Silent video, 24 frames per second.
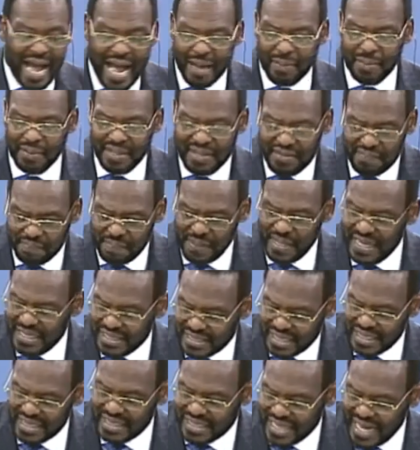I believe
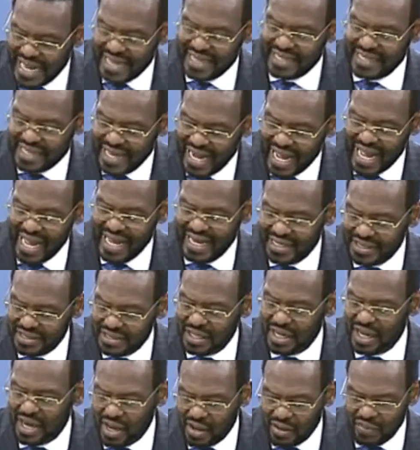peace is that
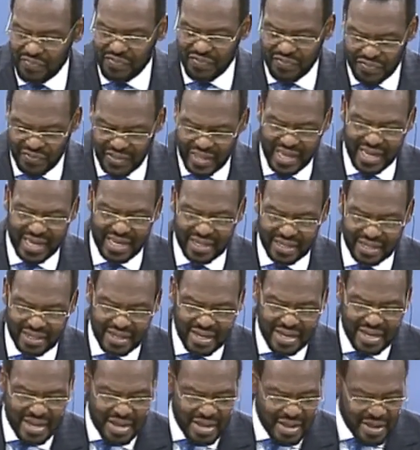kind of thing